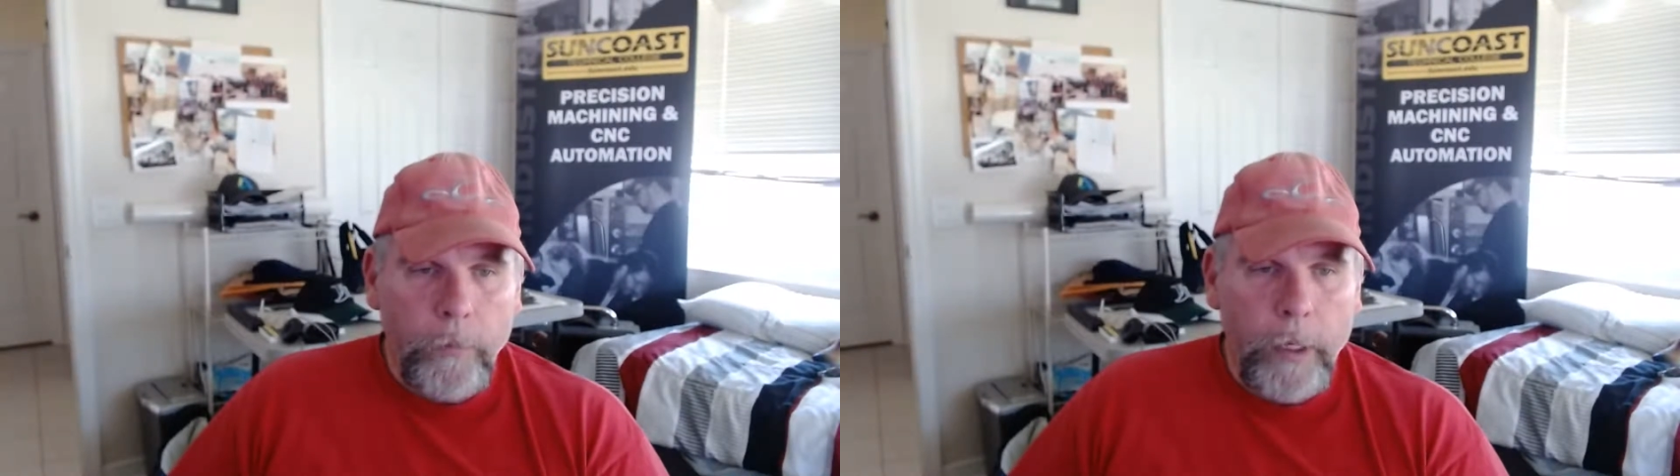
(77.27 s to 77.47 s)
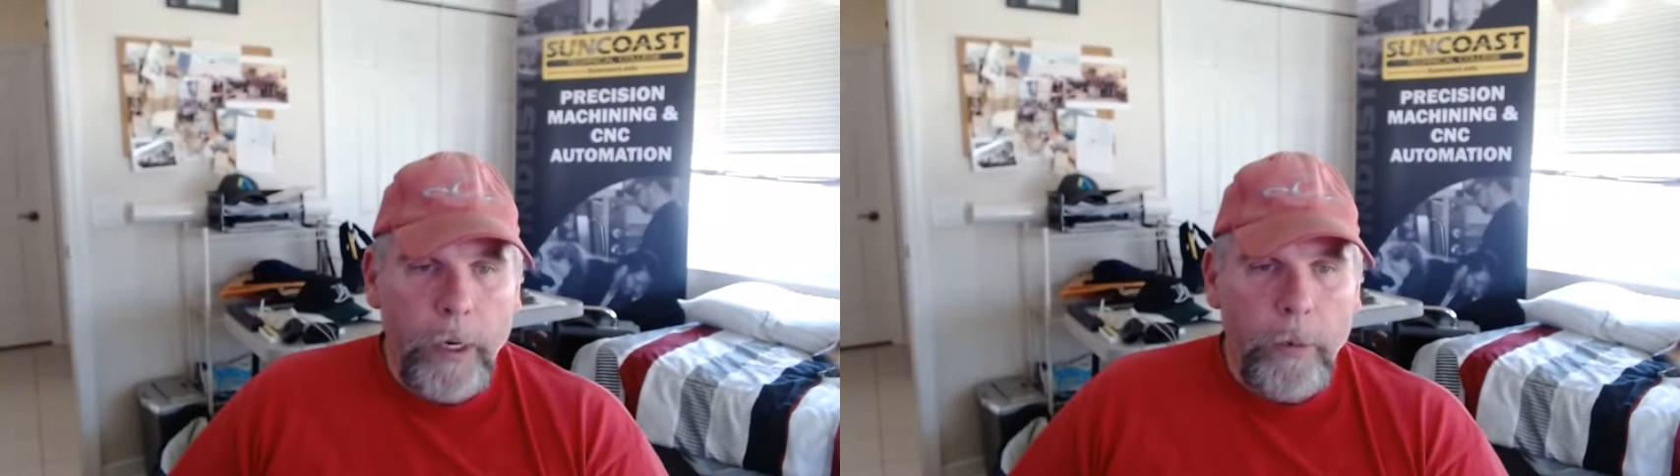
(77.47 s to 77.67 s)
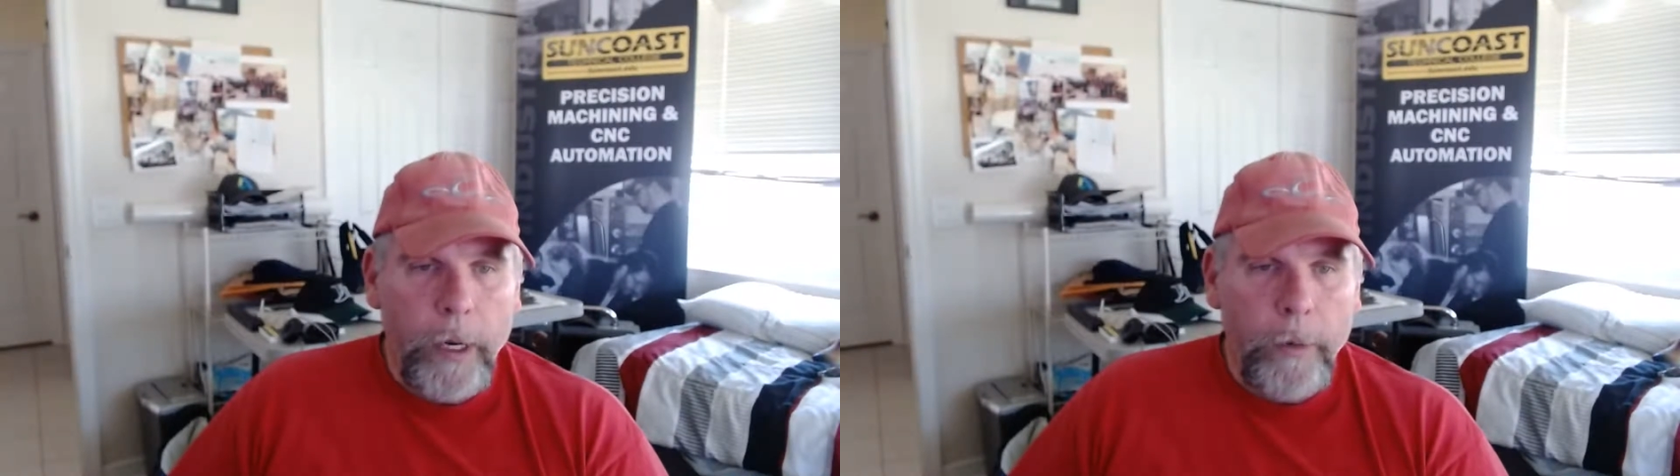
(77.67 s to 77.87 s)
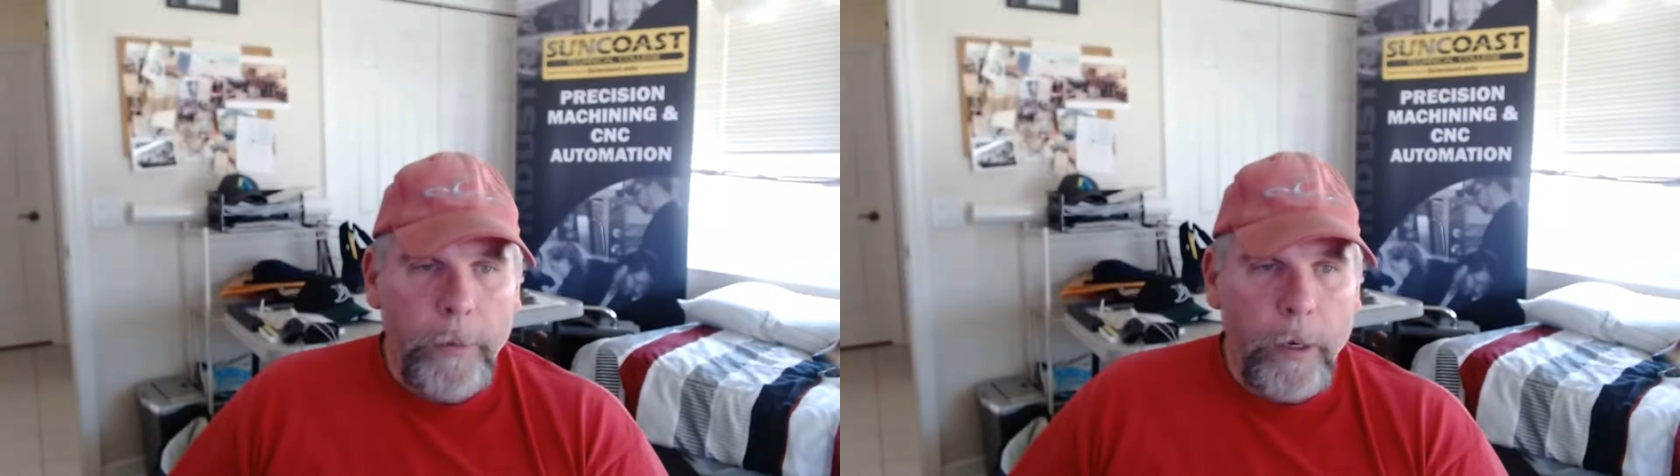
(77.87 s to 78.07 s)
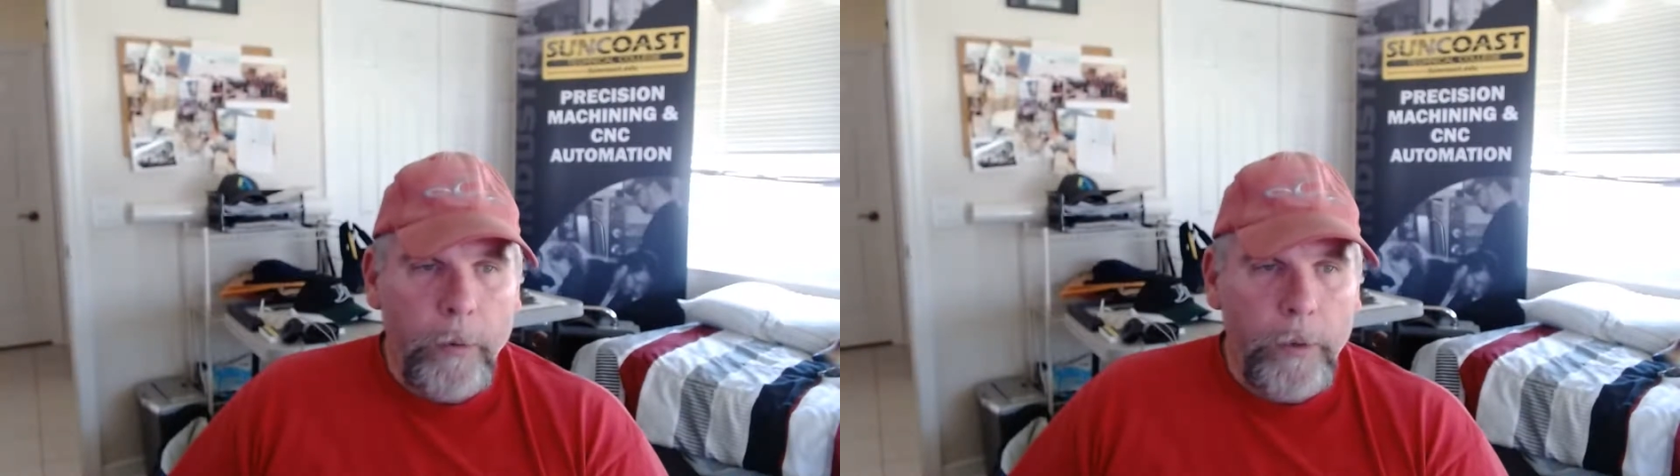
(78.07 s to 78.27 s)
Anyway,
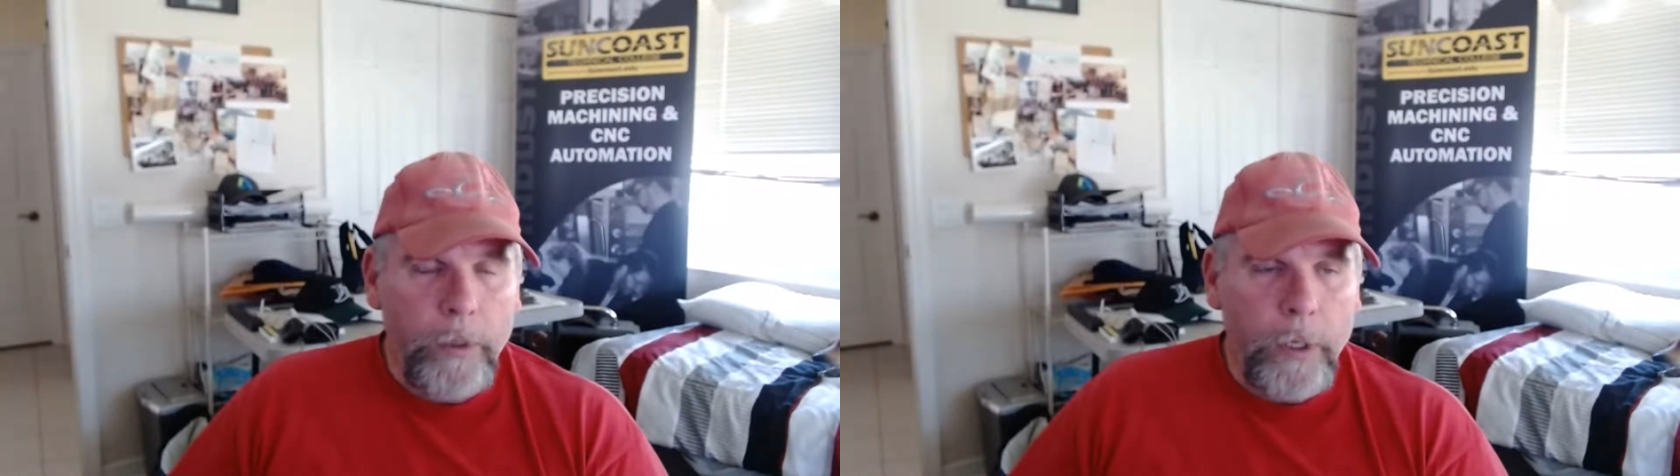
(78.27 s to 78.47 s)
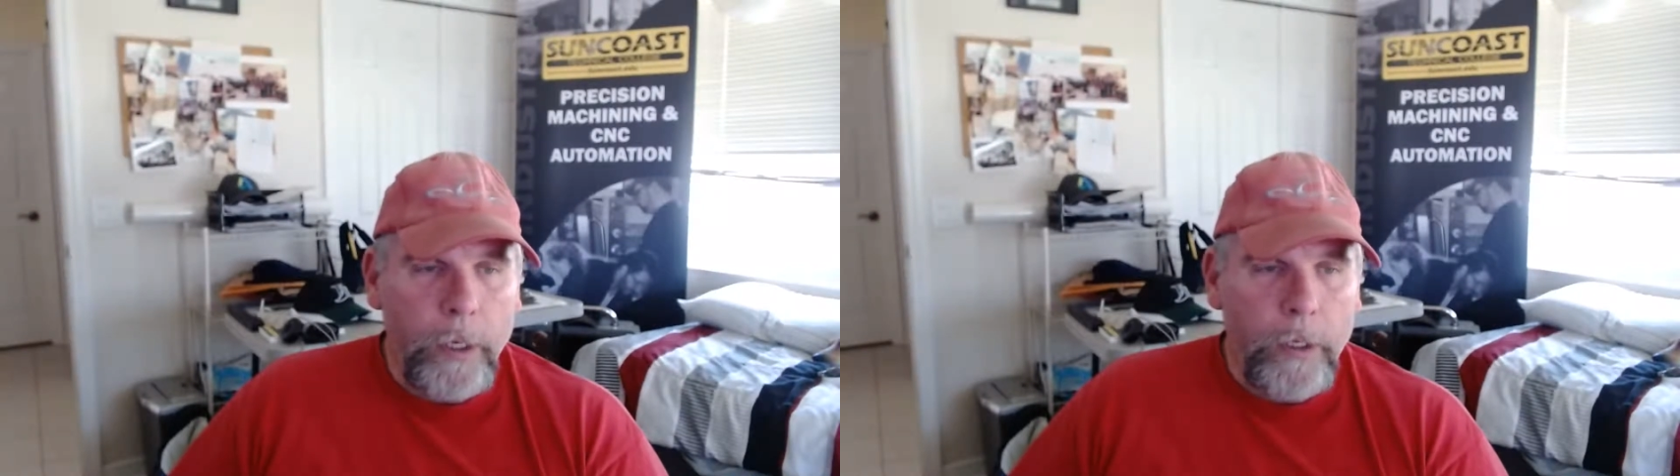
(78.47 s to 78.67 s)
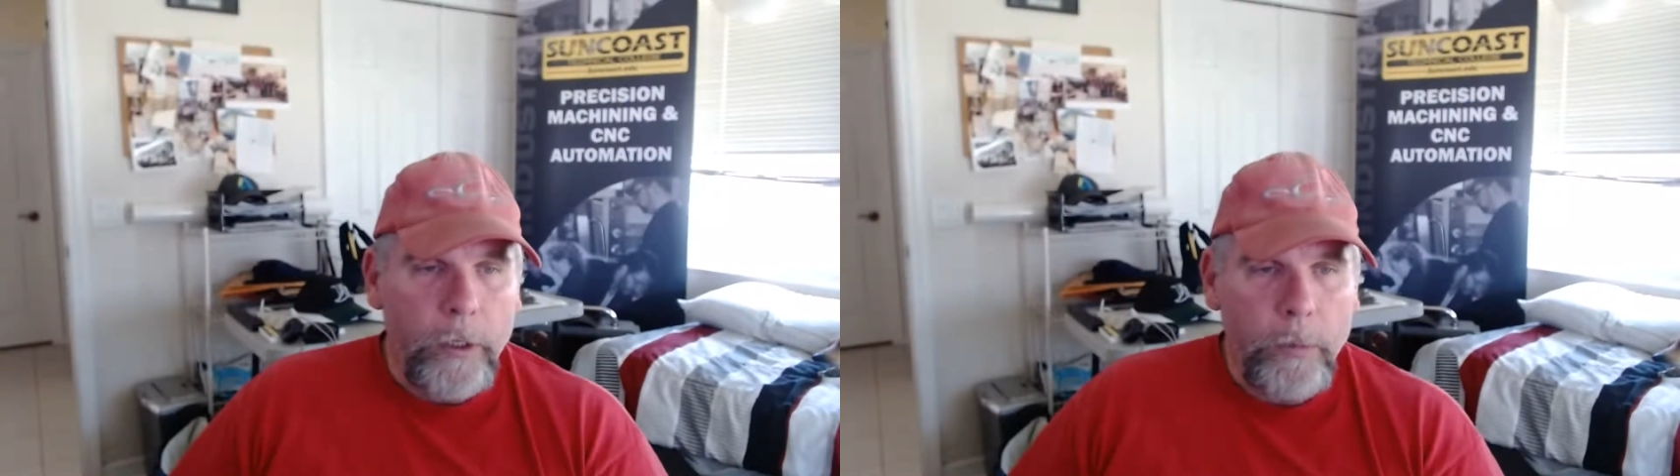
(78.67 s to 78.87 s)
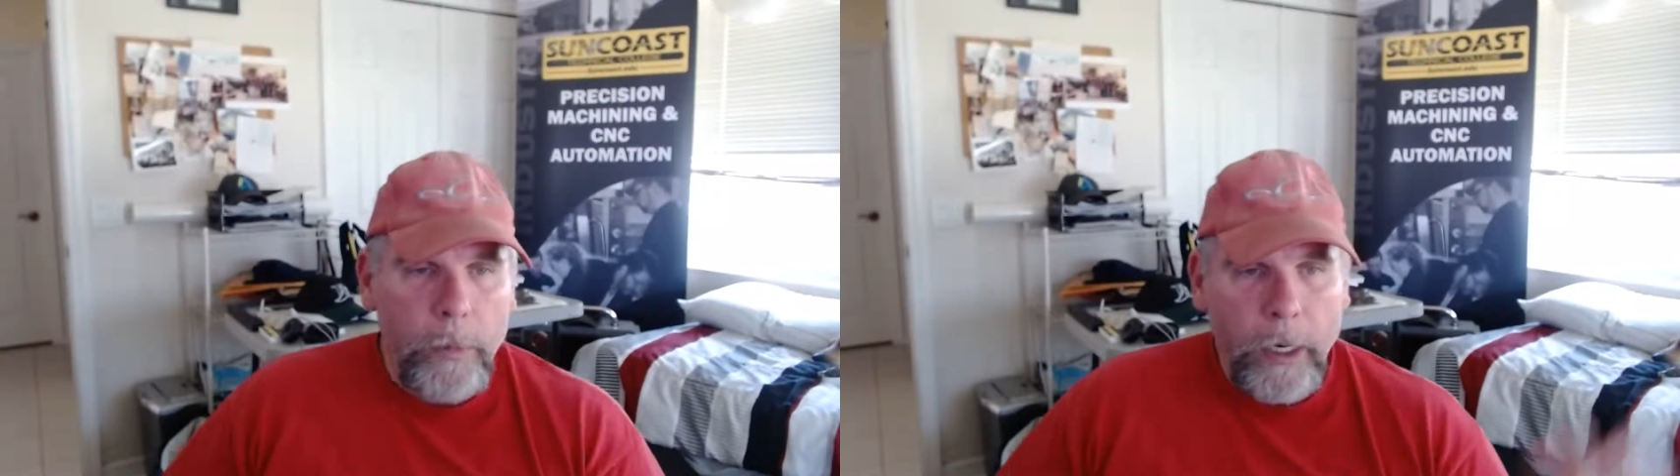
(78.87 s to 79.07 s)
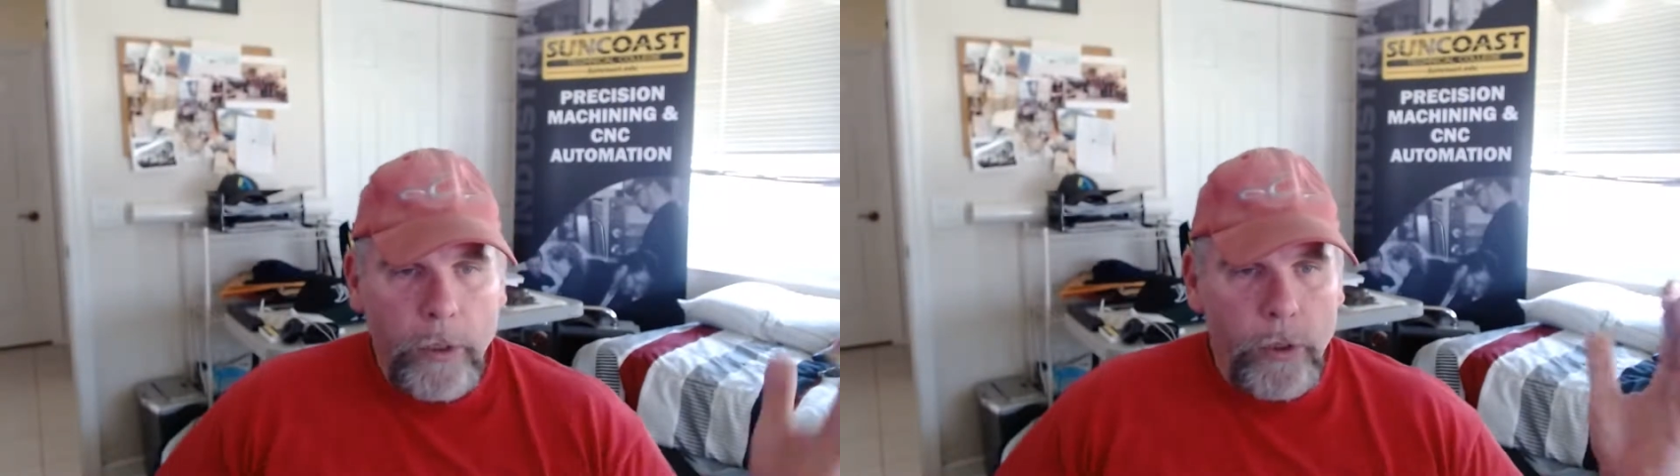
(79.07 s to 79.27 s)
this is my